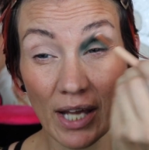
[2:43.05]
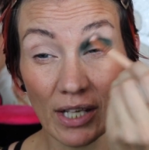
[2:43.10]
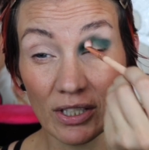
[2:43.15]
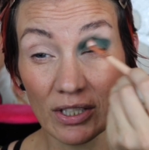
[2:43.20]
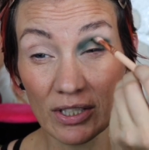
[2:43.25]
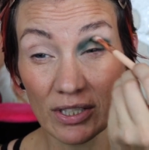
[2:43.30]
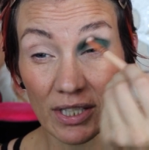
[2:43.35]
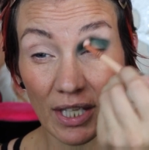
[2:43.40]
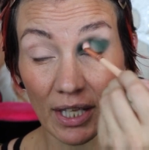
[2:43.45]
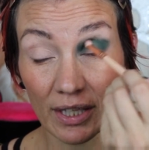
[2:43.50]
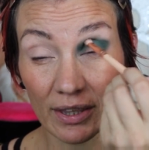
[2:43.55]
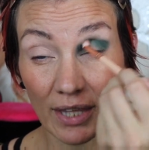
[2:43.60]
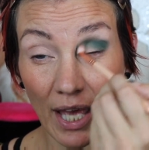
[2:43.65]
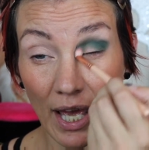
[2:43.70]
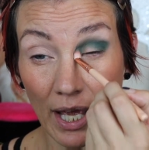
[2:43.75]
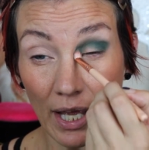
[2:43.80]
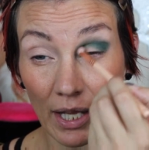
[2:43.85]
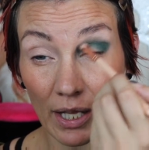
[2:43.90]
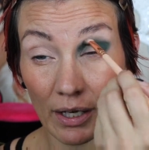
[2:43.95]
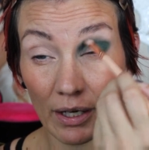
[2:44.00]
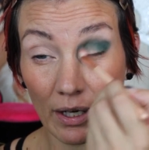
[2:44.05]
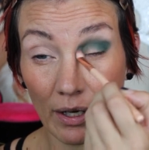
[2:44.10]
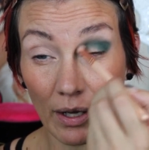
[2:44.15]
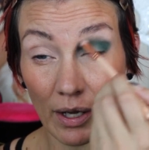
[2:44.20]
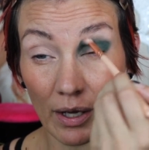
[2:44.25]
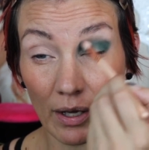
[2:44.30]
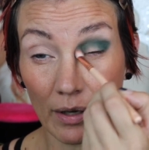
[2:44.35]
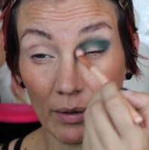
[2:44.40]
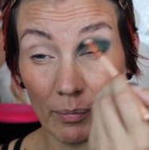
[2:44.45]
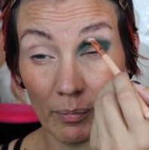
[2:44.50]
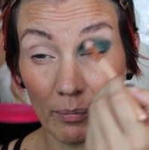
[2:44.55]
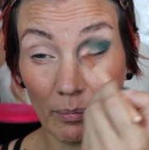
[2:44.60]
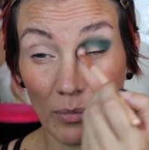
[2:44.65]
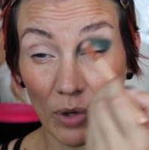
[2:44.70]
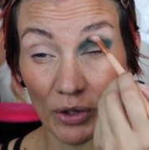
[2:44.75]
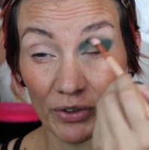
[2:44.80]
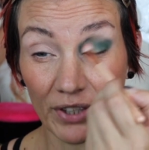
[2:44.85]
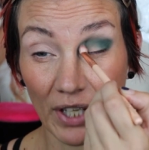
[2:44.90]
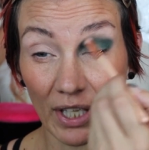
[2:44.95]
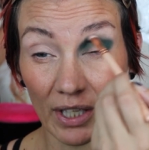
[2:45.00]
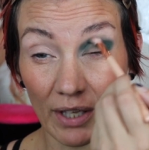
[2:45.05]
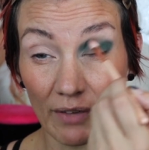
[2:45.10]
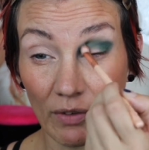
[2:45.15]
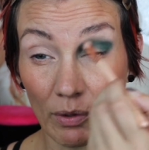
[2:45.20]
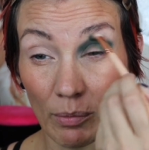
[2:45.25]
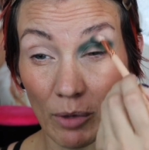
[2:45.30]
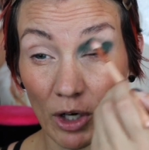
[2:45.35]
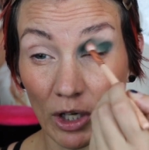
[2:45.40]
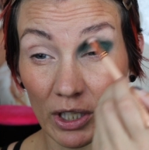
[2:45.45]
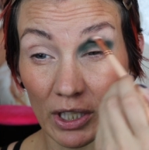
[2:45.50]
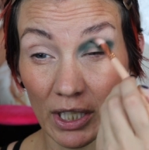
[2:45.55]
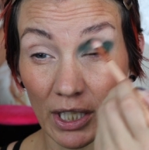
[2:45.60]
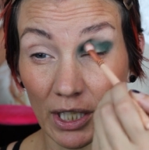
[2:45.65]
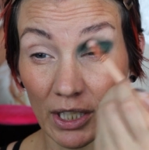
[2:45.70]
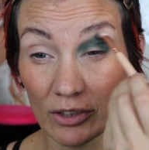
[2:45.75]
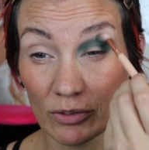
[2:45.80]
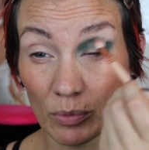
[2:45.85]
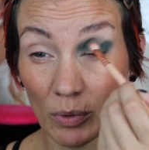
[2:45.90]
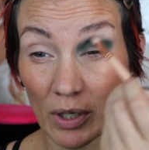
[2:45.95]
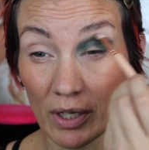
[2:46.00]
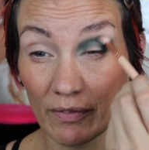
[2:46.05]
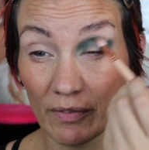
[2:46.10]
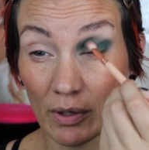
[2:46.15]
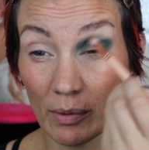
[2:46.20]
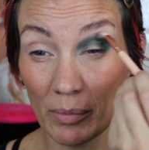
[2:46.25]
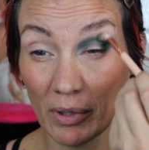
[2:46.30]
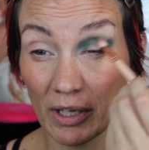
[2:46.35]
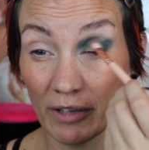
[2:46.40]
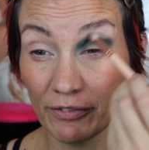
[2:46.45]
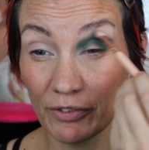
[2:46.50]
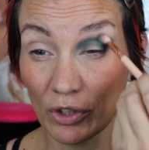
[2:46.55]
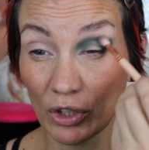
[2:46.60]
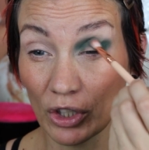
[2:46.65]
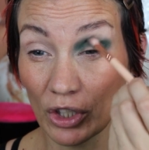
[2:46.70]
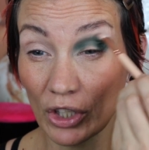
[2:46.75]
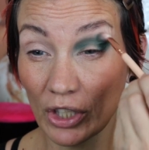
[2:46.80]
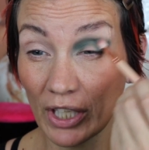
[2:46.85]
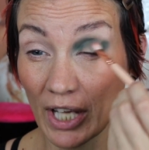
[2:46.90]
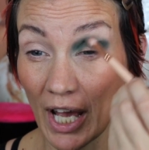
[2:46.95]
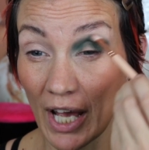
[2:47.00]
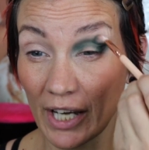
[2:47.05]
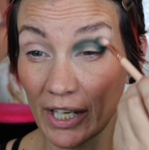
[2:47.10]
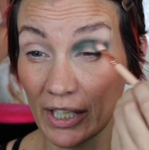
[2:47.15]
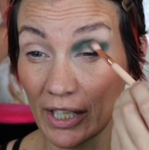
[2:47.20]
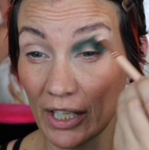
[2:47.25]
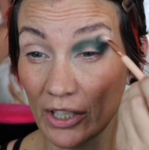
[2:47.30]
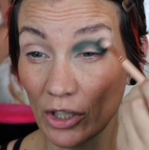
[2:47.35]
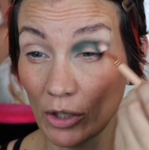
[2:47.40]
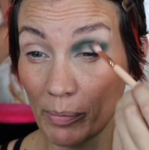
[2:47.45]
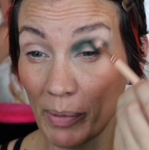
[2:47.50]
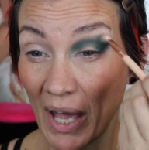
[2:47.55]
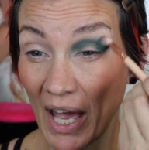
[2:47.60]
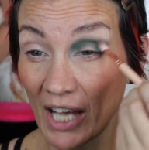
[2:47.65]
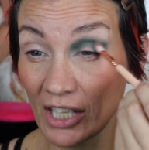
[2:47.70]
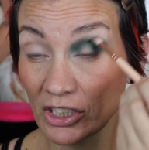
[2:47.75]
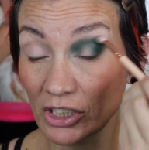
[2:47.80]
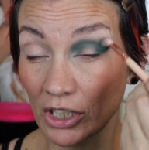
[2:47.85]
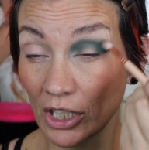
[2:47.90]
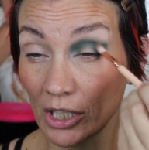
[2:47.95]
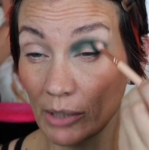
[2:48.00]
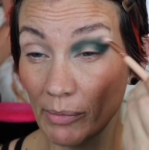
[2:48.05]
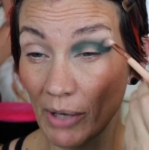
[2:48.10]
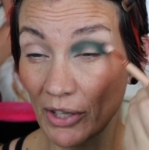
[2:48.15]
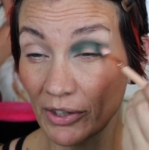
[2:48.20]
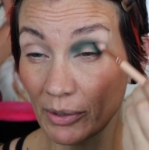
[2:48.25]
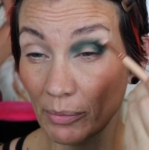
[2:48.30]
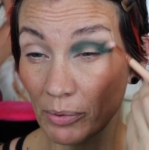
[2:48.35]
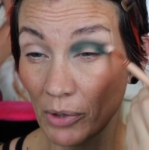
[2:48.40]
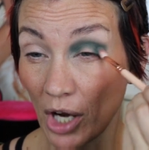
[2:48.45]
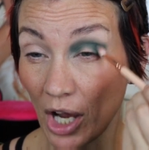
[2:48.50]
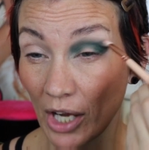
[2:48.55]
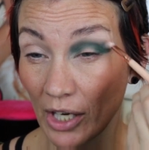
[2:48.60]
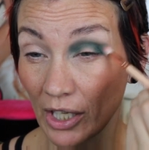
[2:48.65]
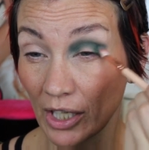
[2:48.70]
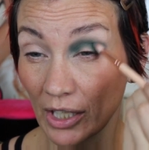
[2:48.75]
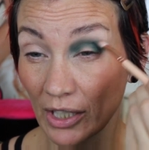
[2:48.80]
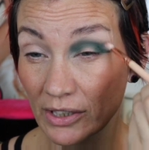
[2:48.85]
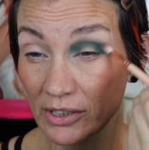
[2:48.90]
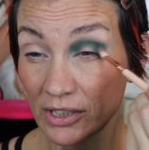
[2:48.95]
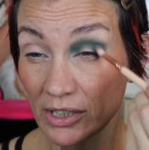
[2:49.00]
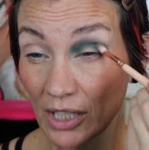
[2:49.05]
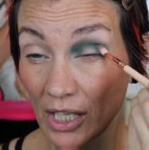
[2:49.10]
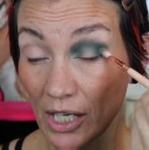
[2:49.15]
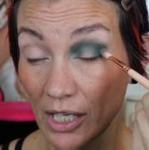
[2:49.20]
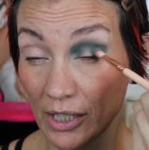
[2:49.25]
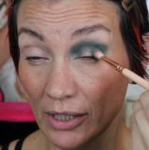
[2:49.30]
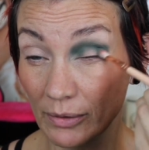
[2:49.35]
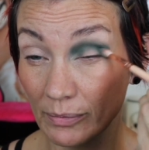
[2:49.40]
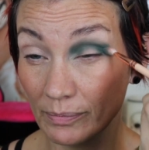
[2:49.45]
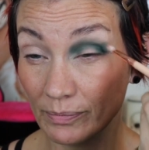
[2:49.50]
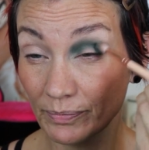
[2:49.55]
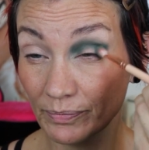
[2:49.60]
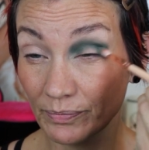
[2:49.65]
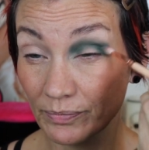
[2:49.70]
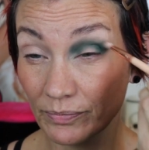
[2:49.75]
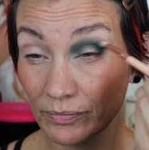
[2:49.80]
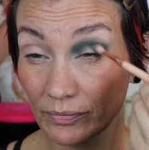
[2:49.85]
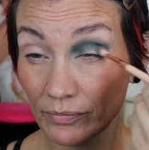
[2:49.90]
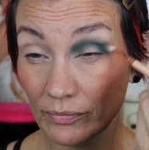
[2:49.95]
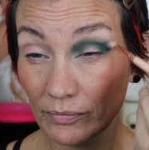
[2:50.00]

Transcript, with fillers: I just think that um, multi level marketing is one of them. And if you're good at it and you're passionate about the product, um,